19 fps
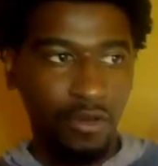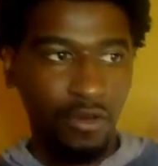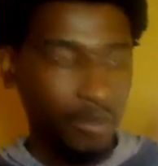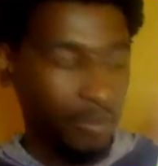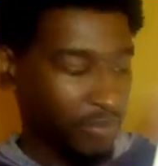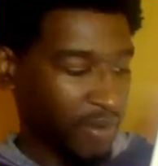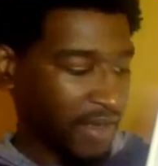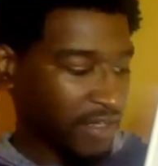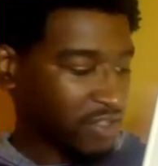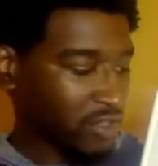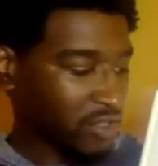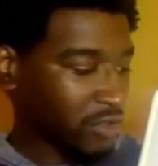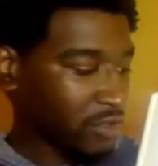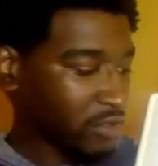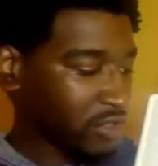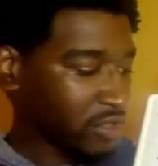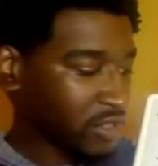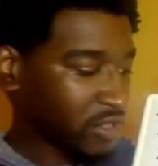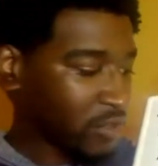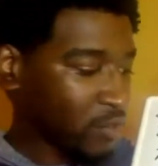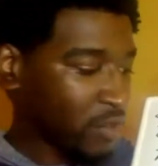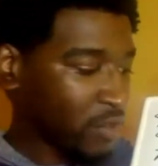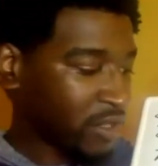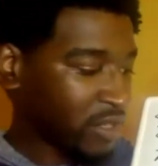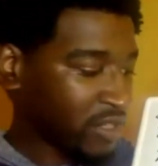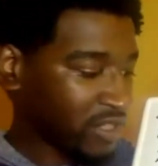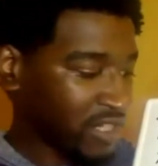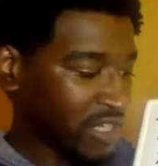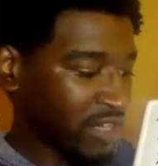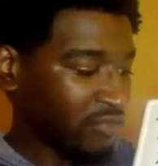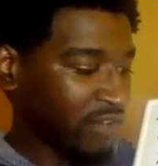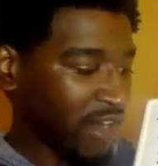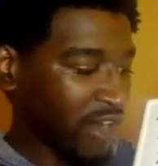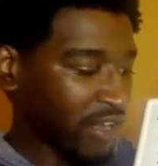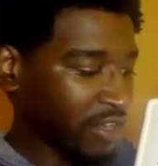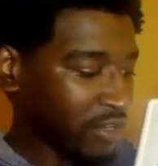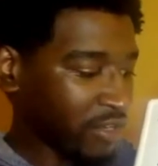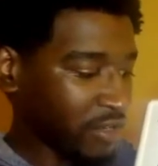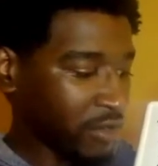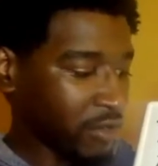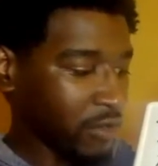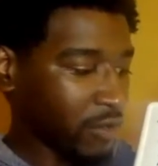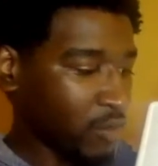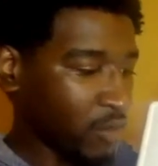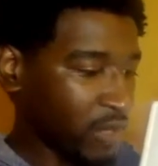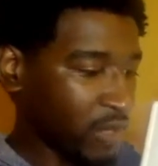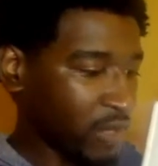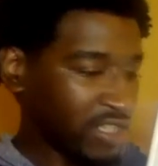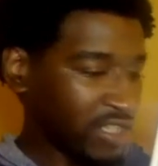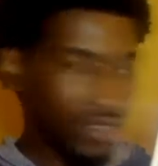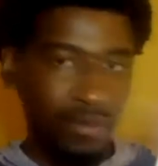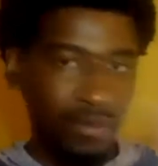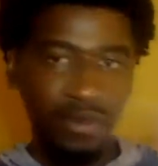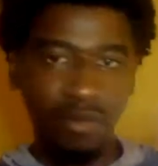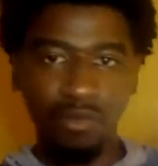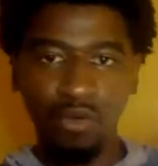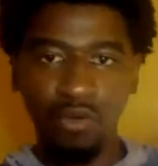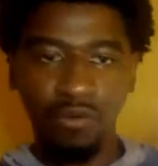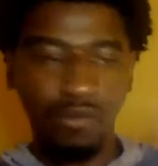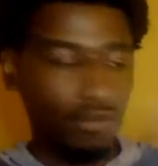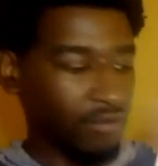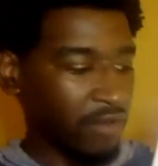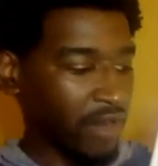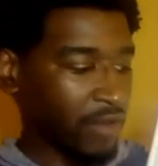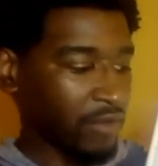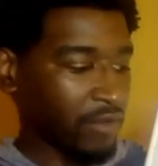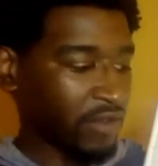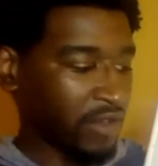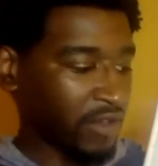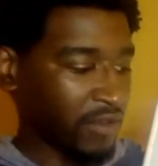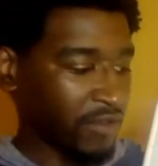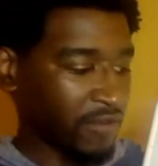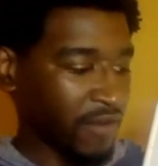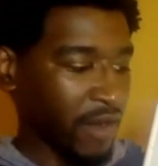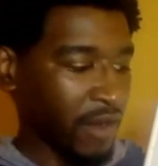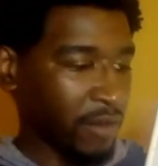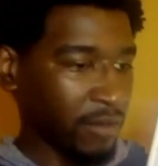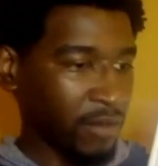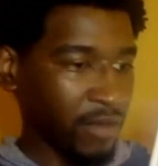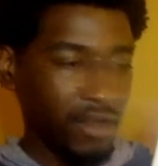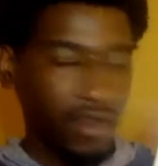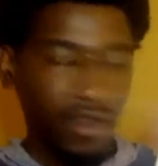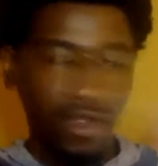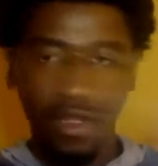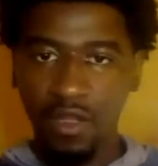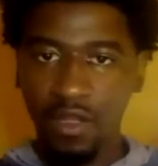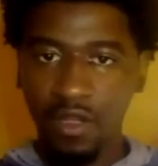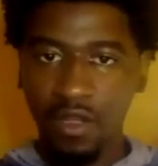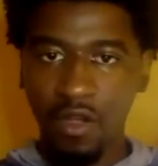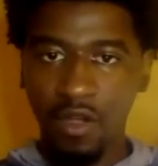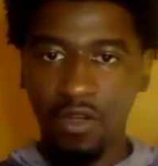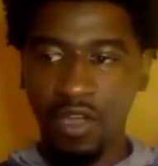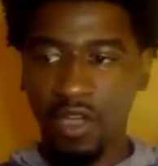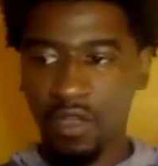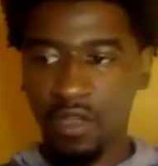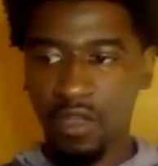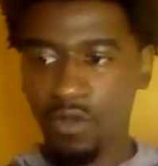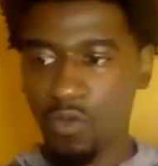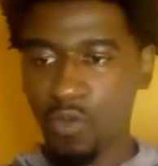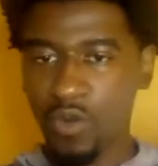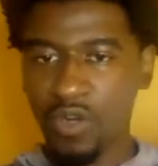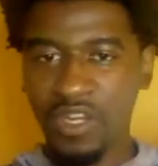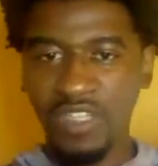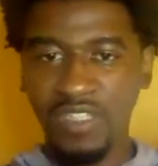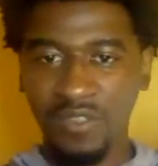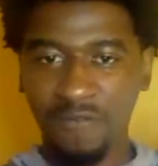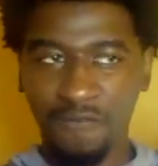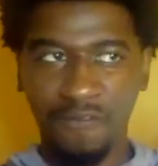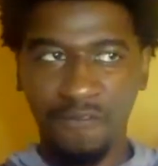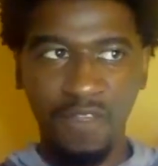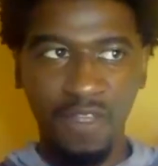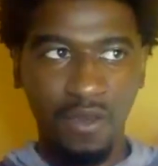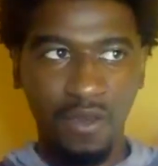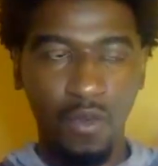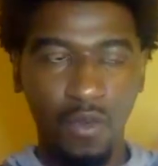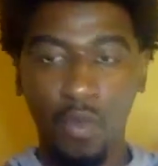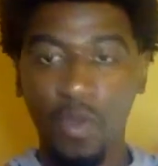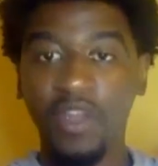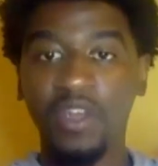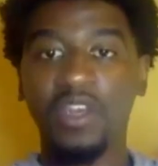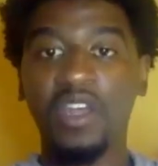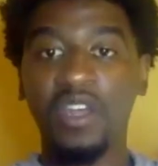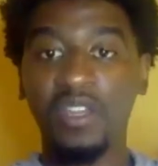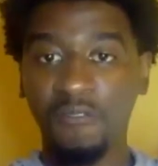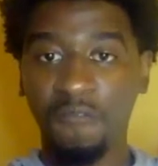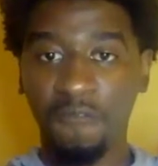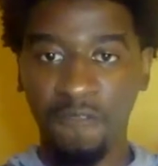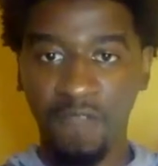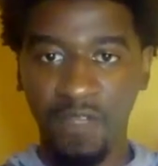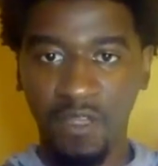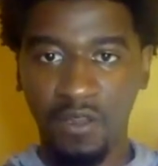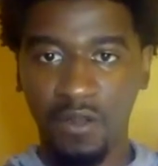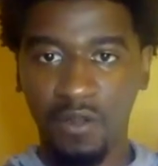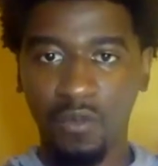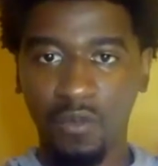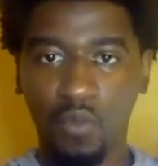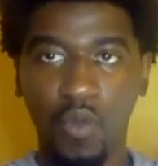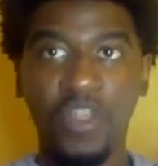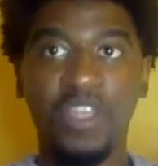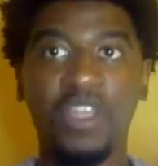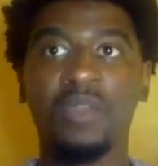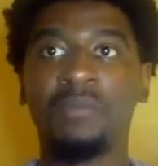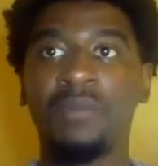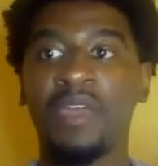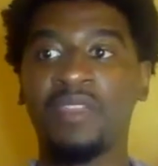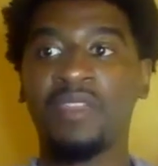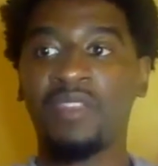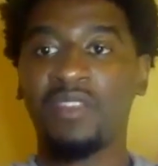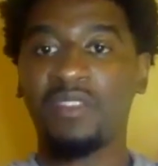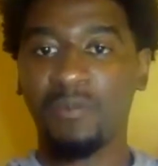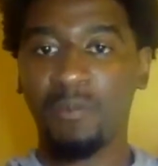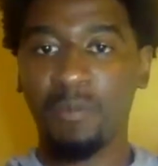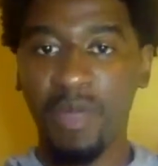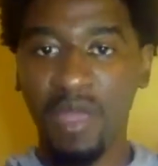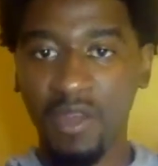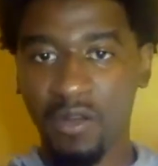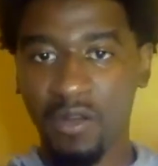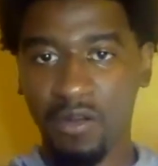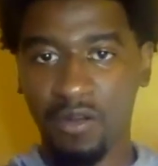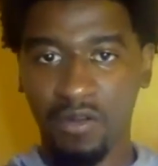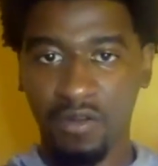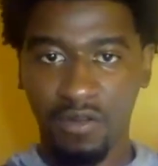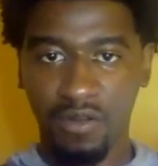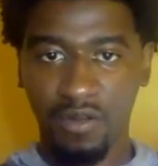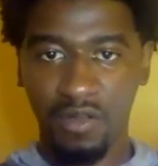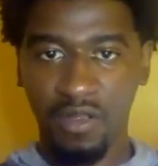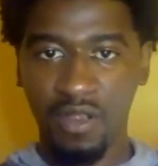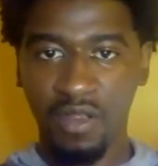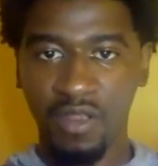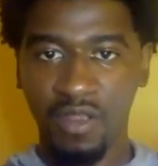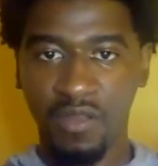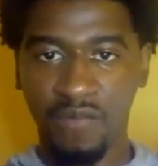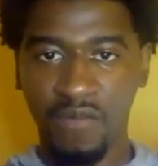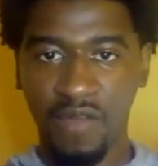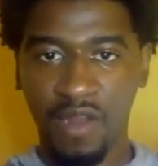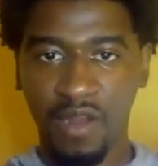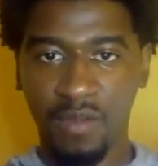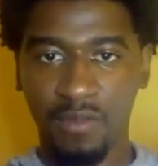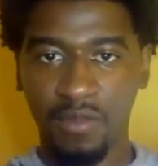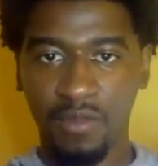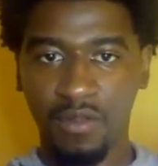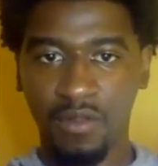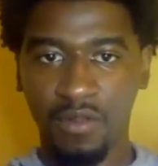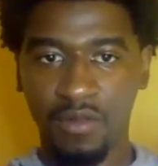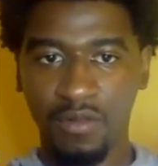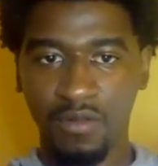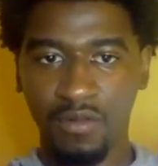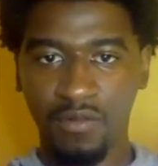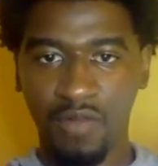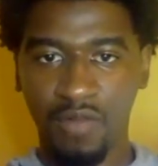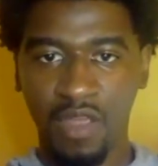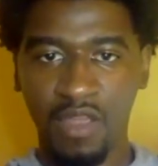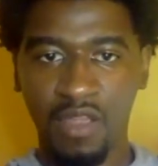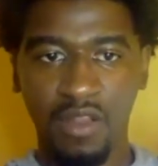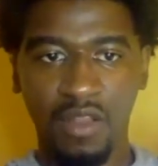Practice on noticing what looks irregular, what needs to be moved around in the environment. Okay, what doesn't fit, what does fit, what can make things better in the environment, right?